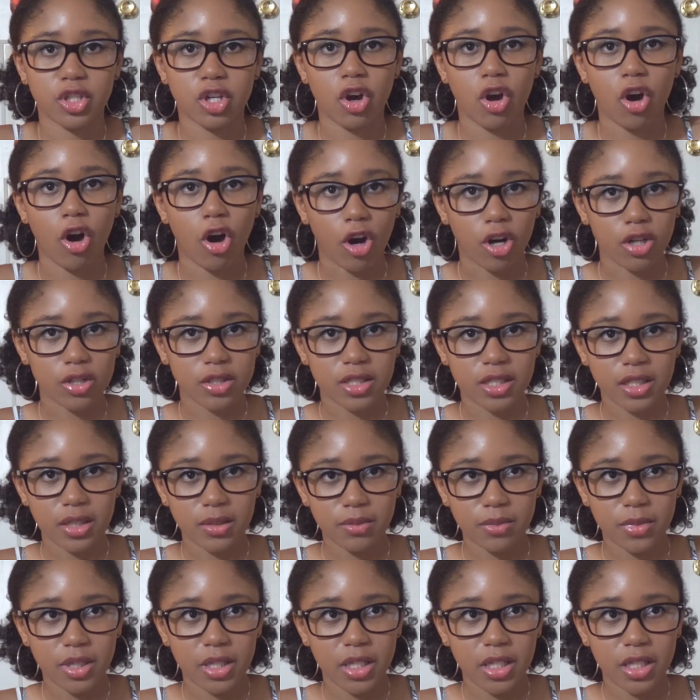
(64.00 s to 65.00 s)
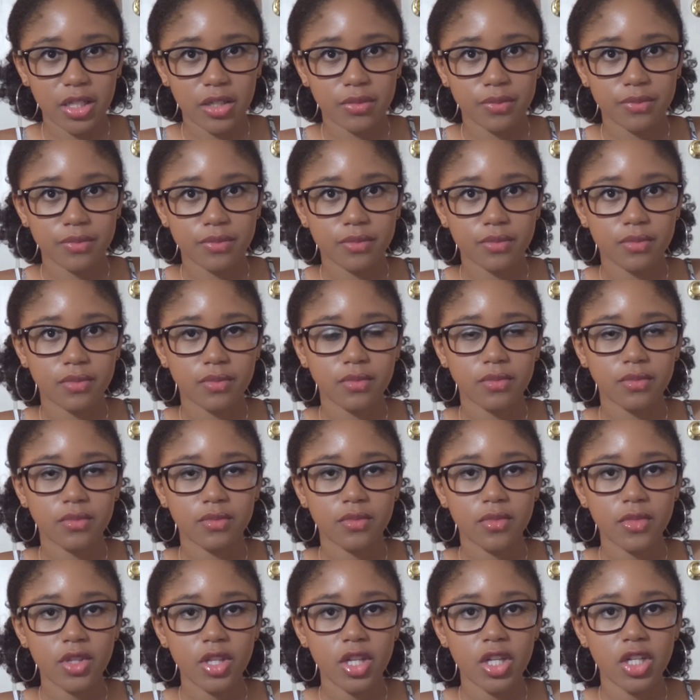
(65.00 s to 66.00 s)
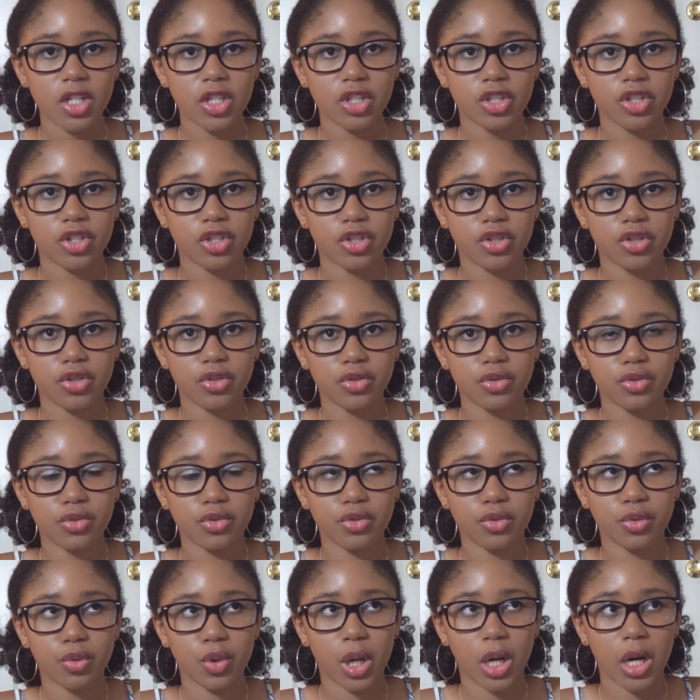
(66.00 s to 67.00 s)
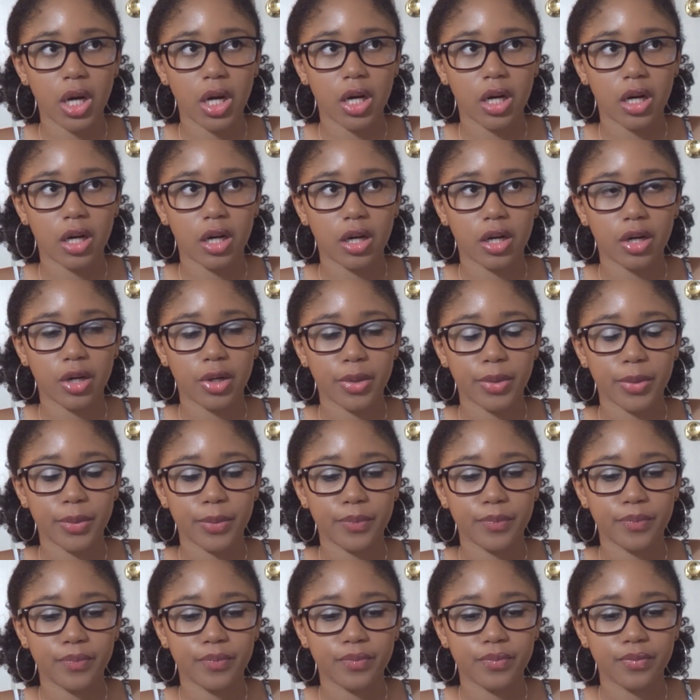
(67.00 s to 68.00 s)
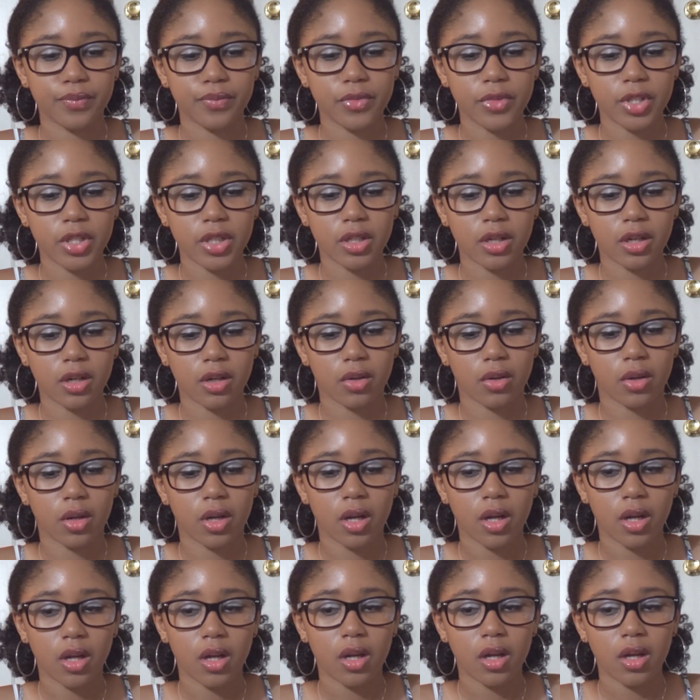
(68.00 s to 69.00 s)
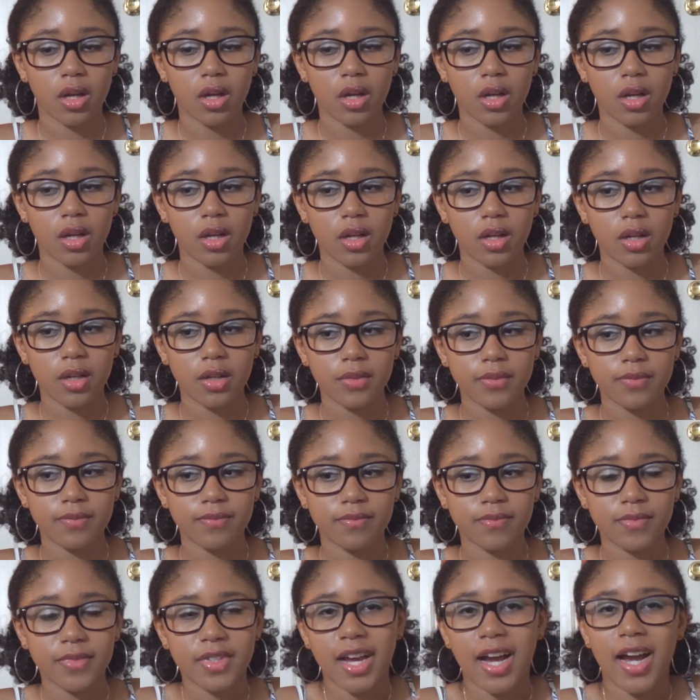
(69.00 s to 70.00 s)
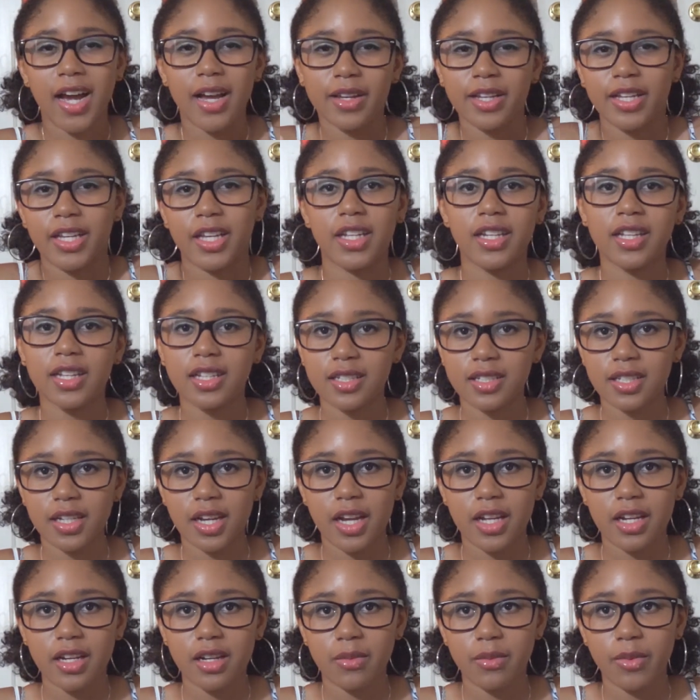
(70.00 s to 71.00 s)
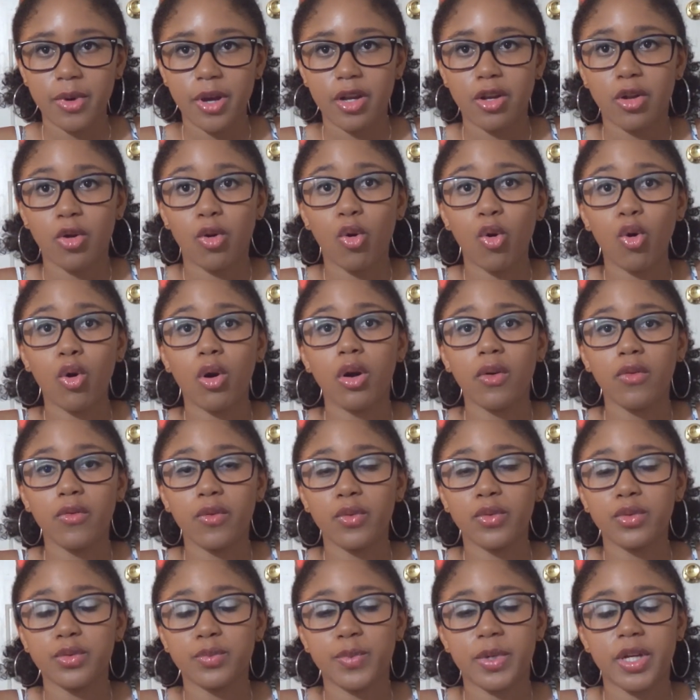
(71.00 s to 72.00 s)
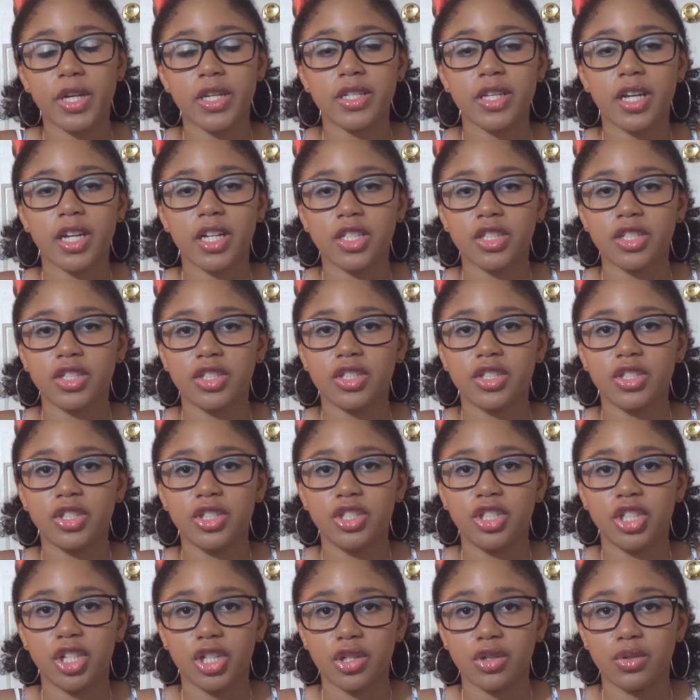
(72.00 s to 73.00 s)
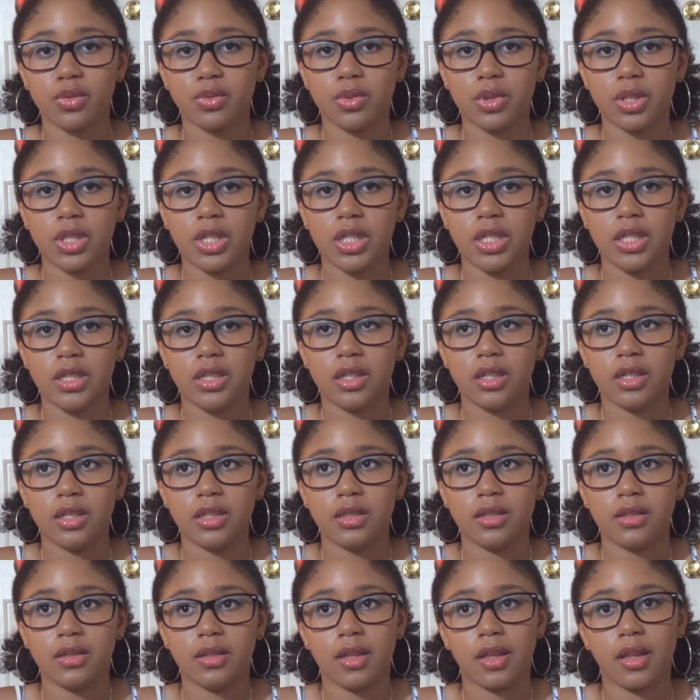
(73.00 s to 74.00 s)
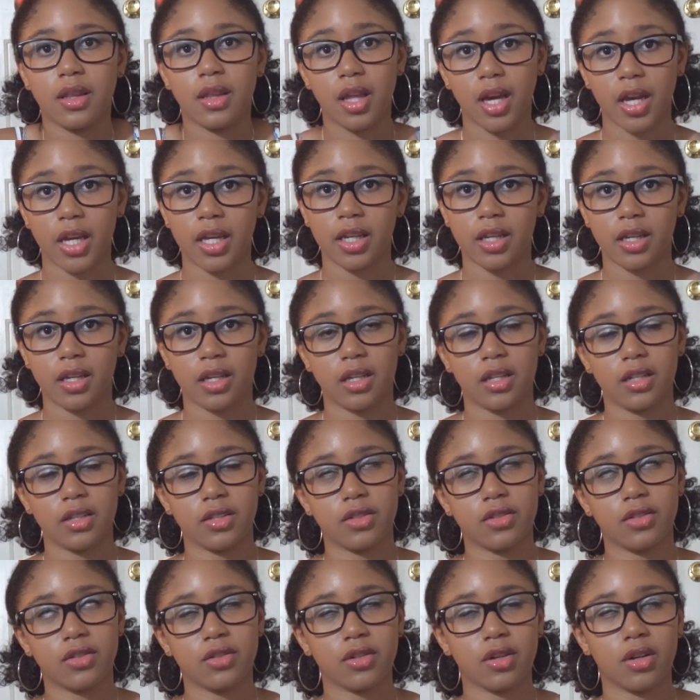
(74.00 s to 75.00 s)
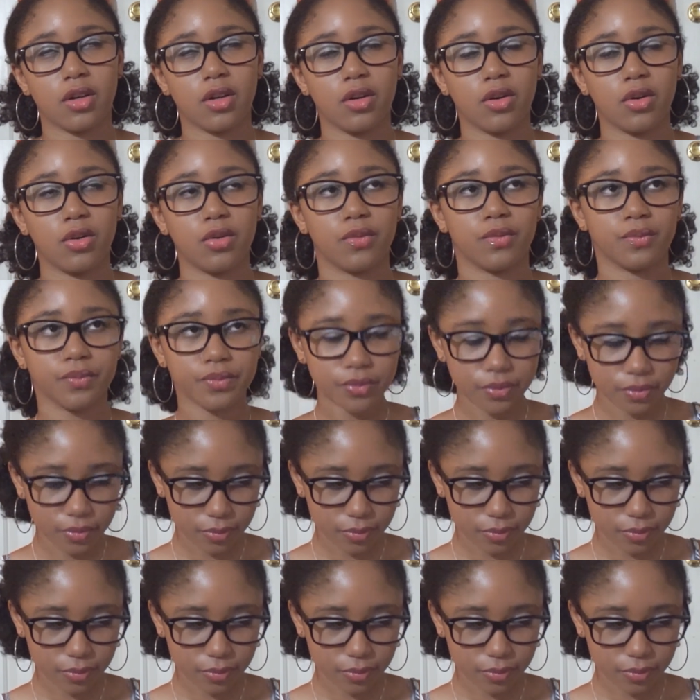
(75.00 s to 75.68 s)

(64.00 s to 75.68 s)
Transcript: was causing me to um you know not get excited about it or if it was because I just genuinely didn't like it so